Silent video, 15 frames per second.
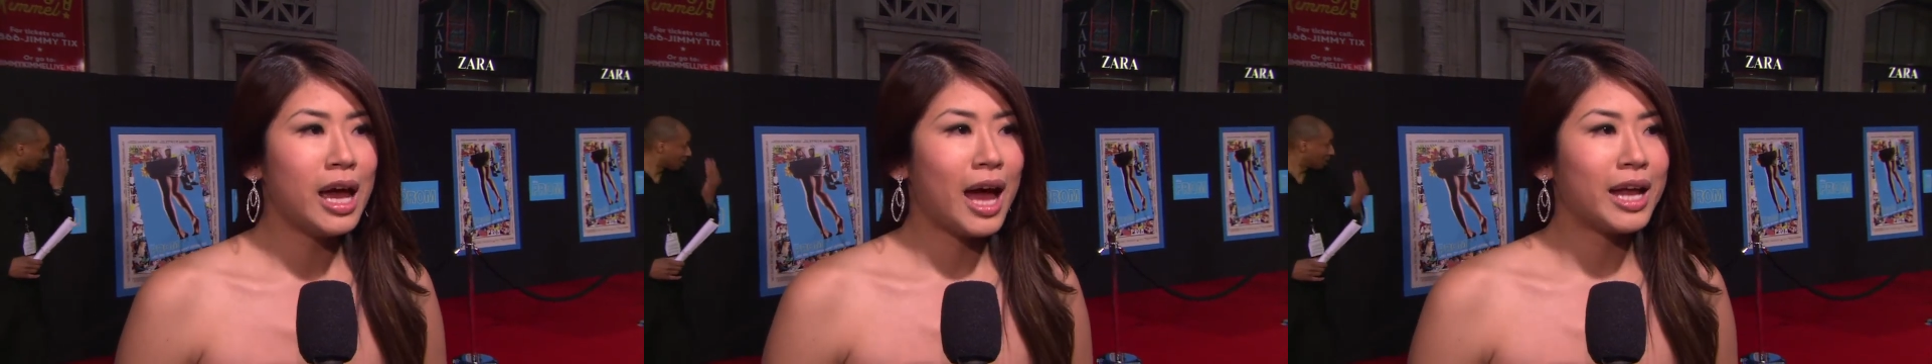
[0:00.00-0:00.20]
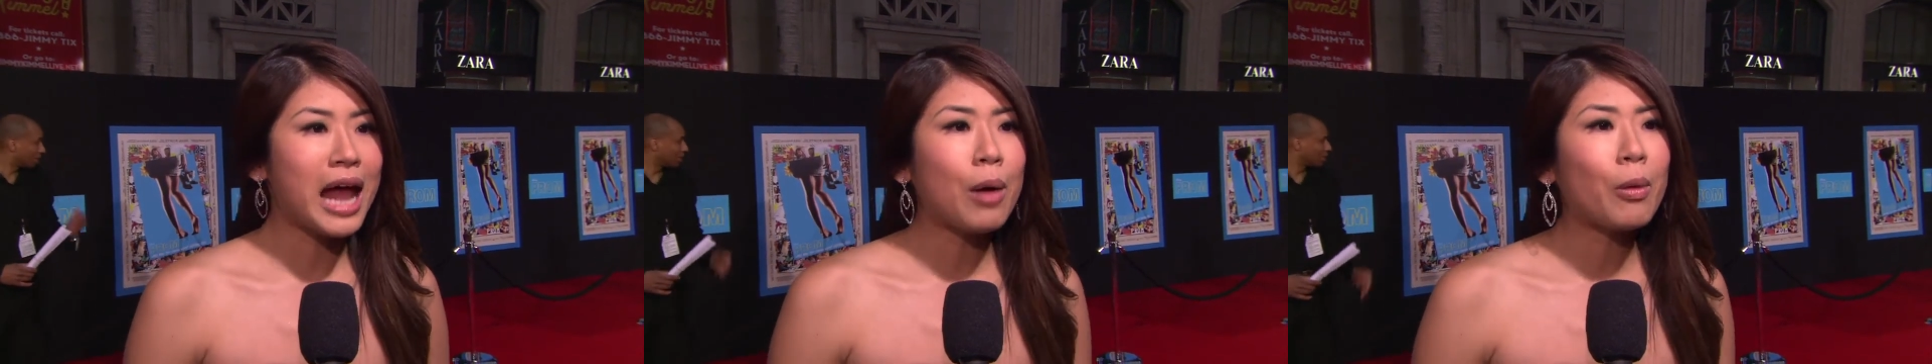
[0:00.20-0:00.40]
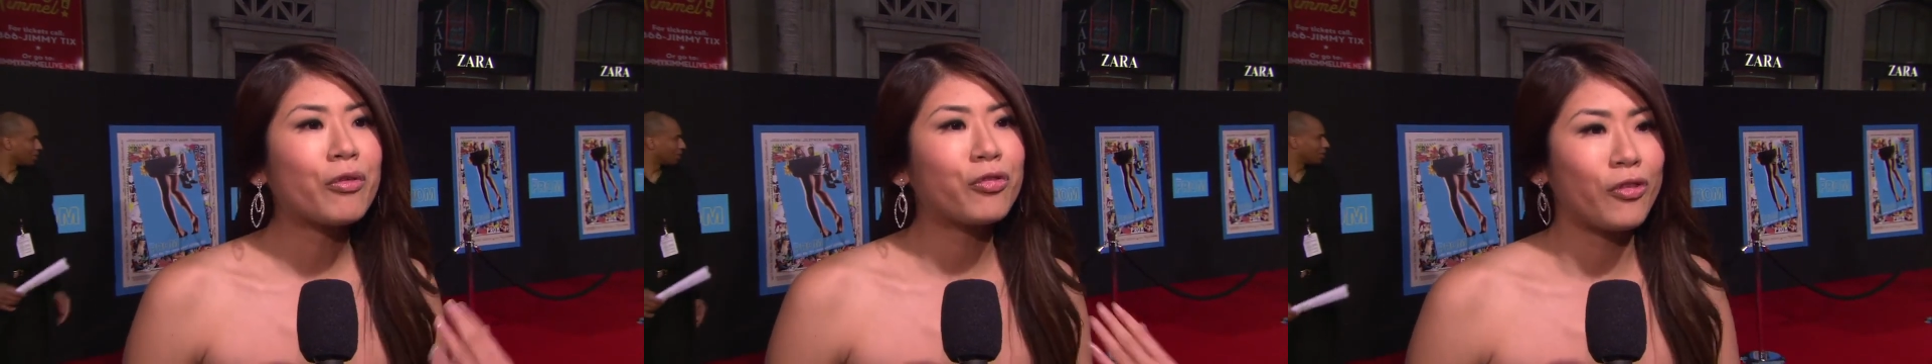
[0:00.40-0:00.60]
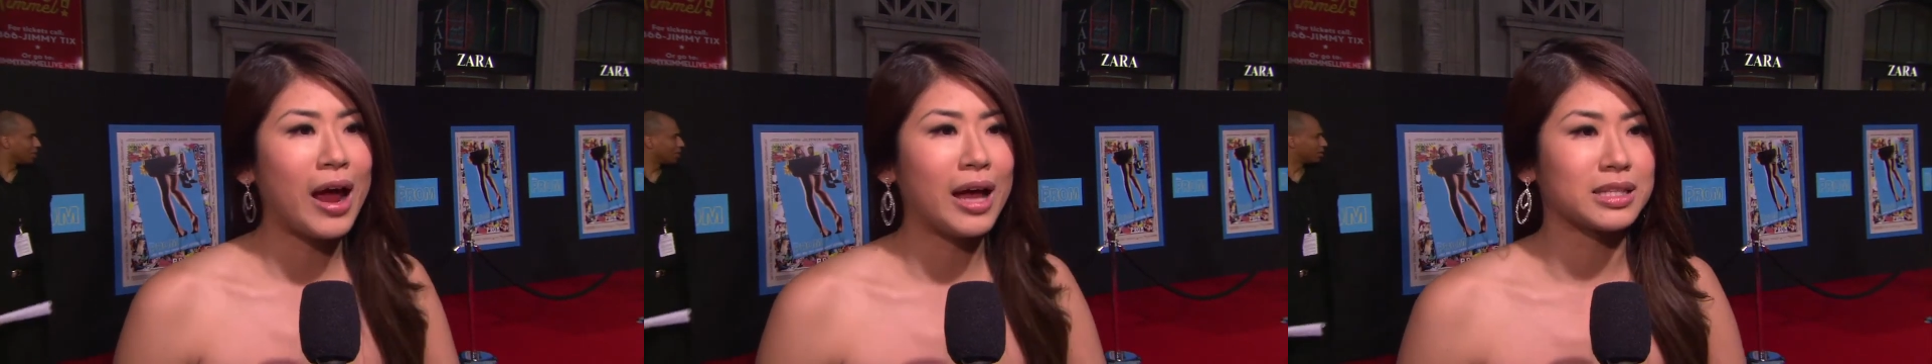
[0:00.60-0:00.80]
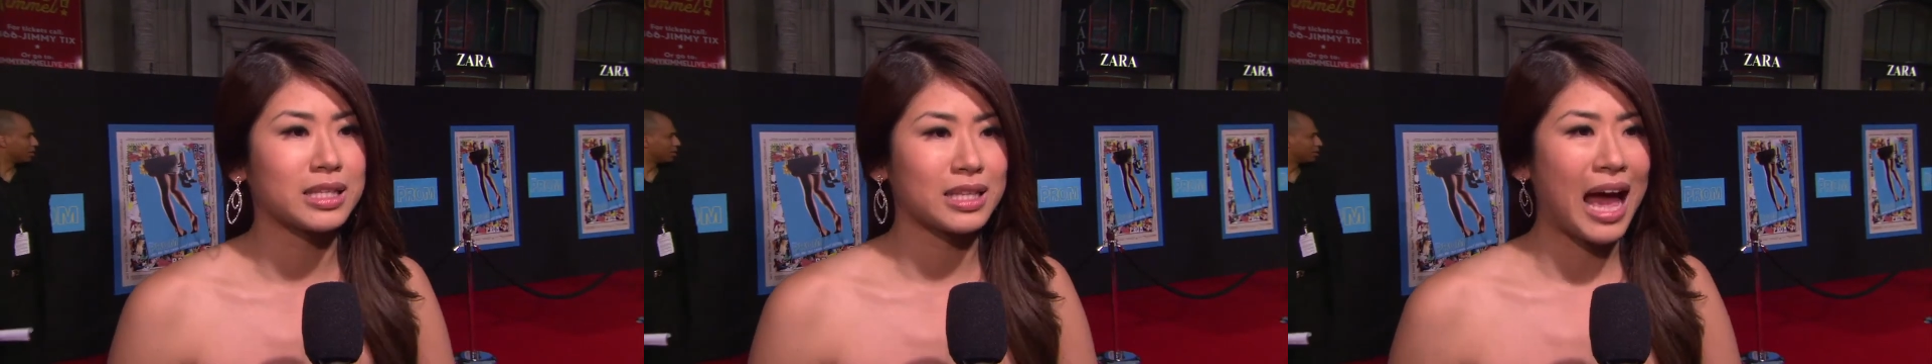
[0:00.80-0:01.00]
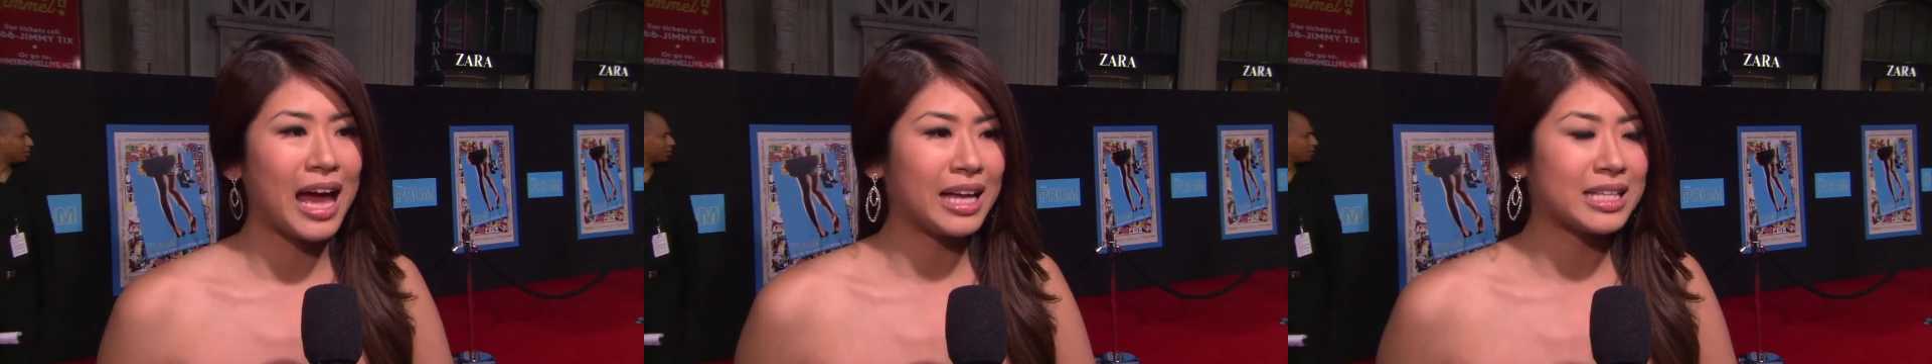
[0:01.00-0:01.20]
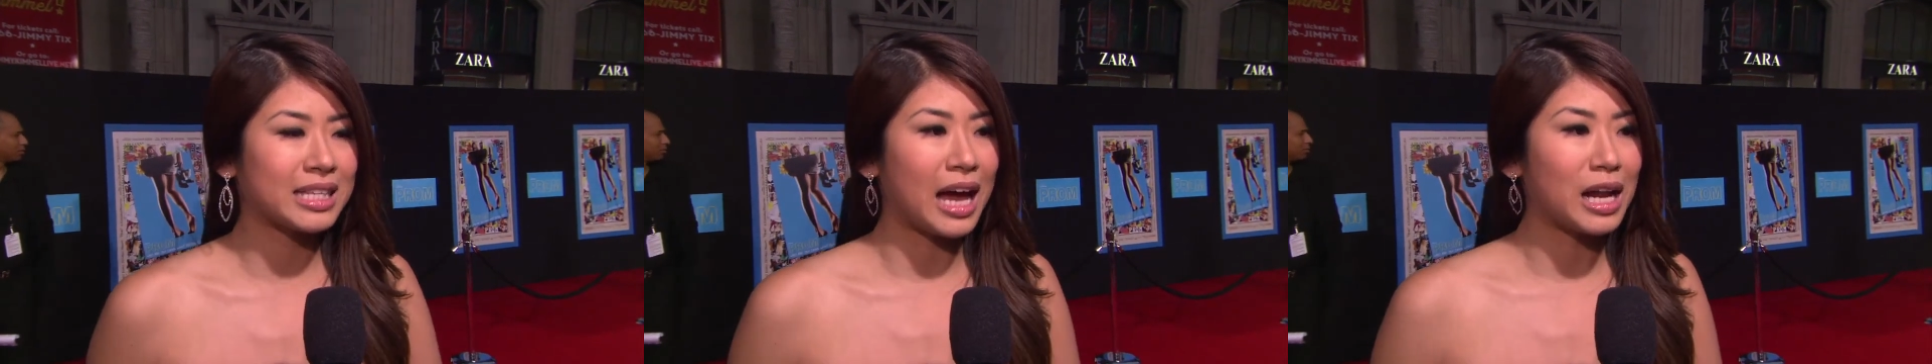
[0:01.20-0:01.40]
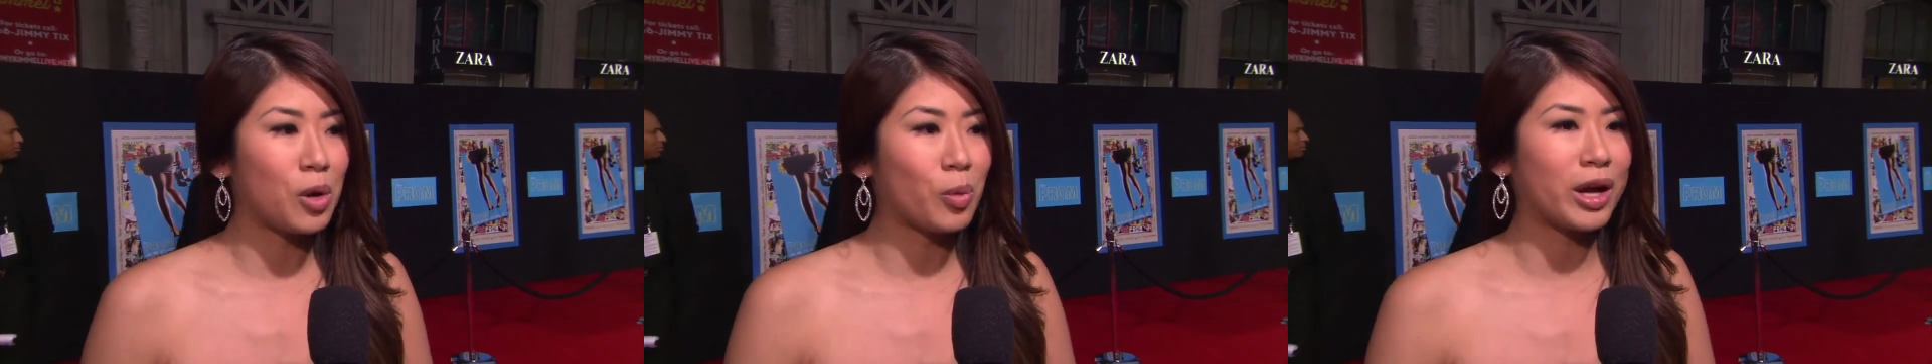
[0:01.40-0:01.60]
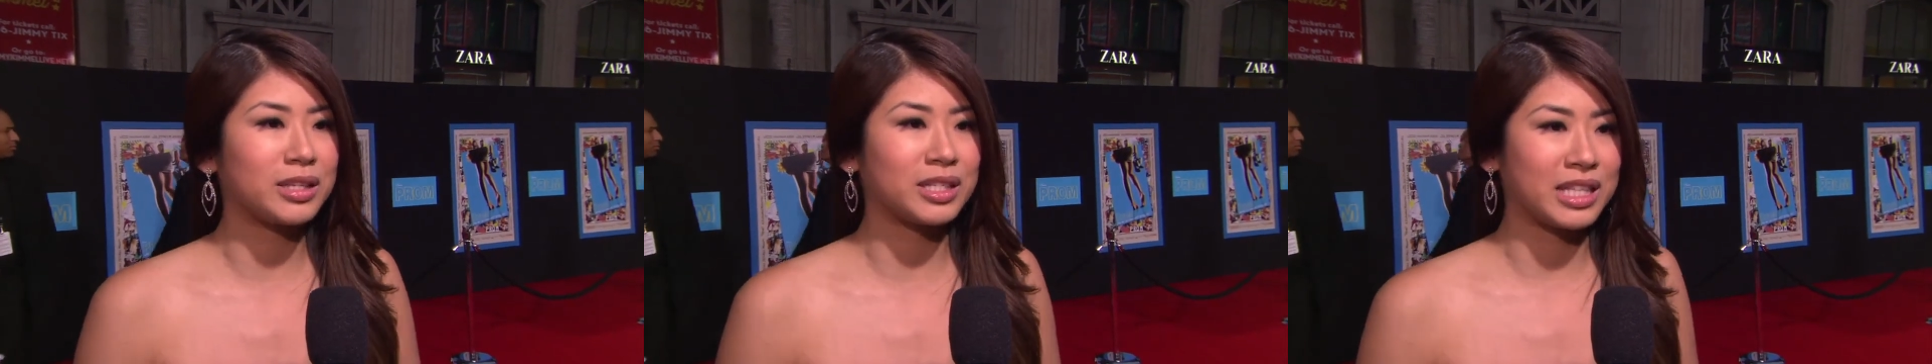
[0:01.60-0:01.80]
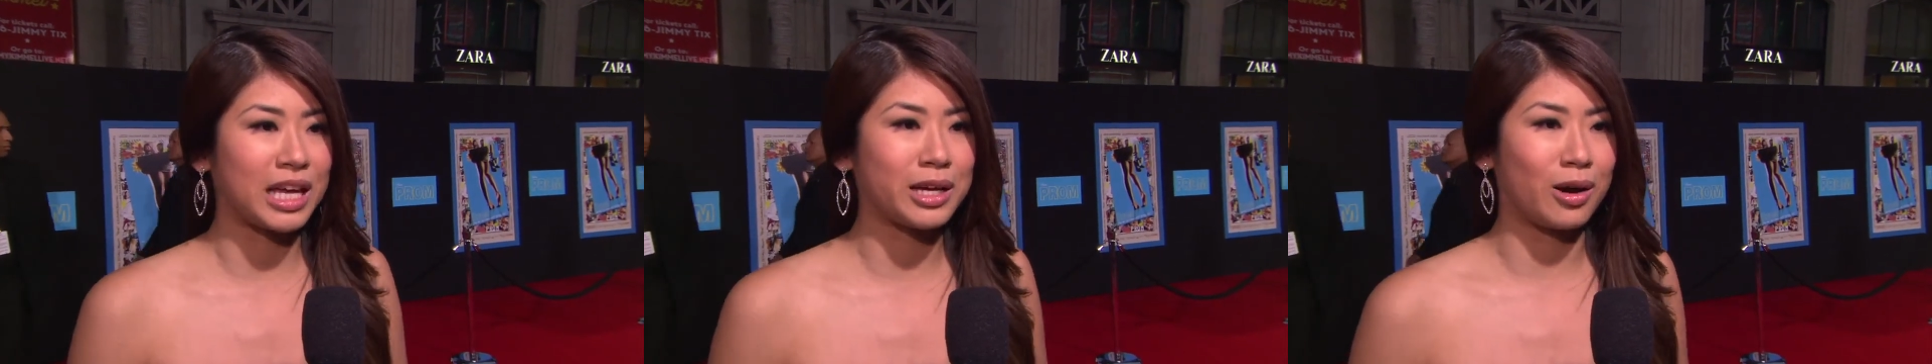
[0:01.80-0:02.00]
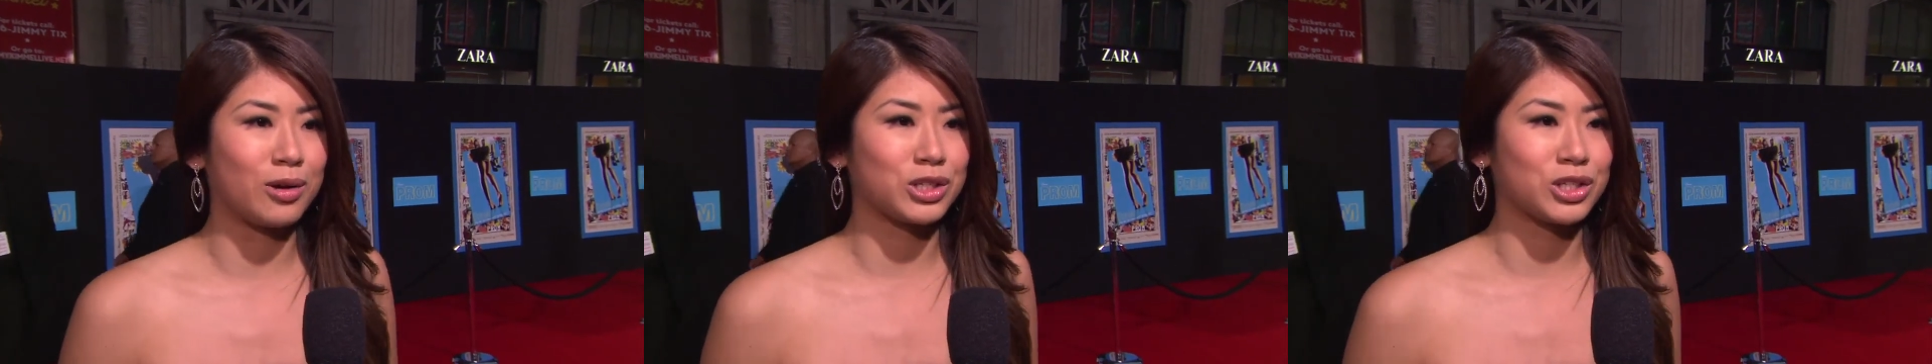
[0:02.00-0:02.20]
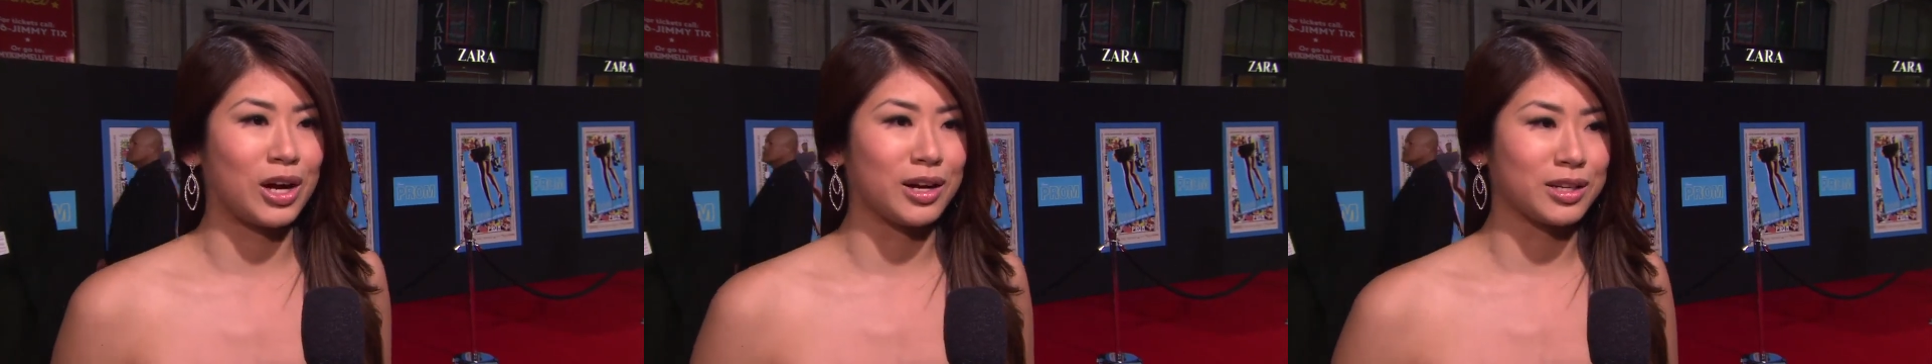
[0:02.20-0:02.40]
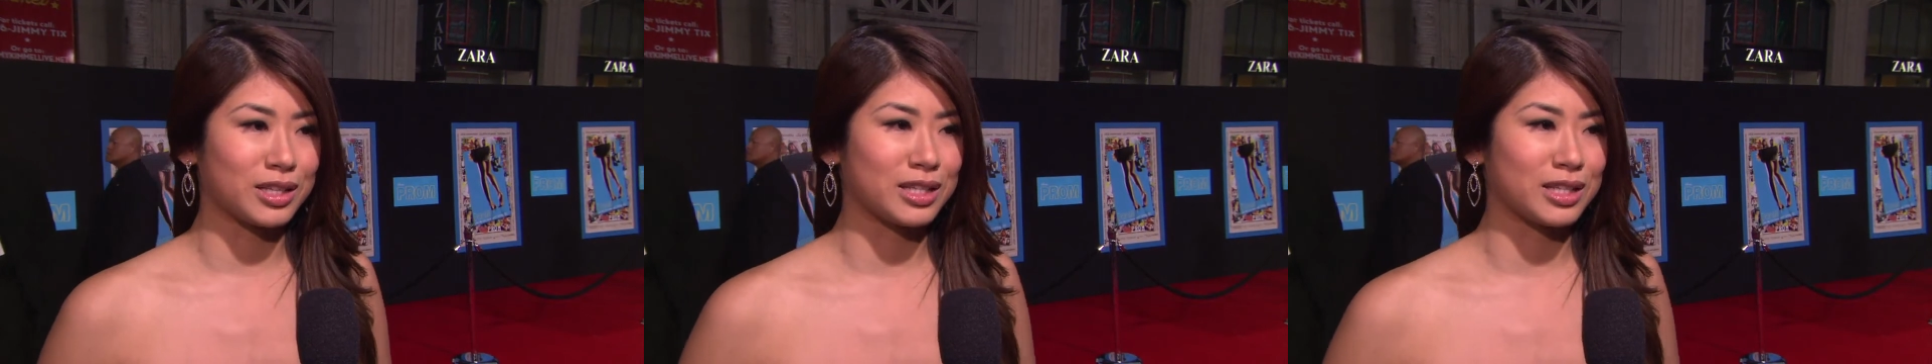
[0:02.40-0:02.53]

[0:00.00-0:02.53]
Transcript: And now we're friends. It's kind of weird to say co-stars.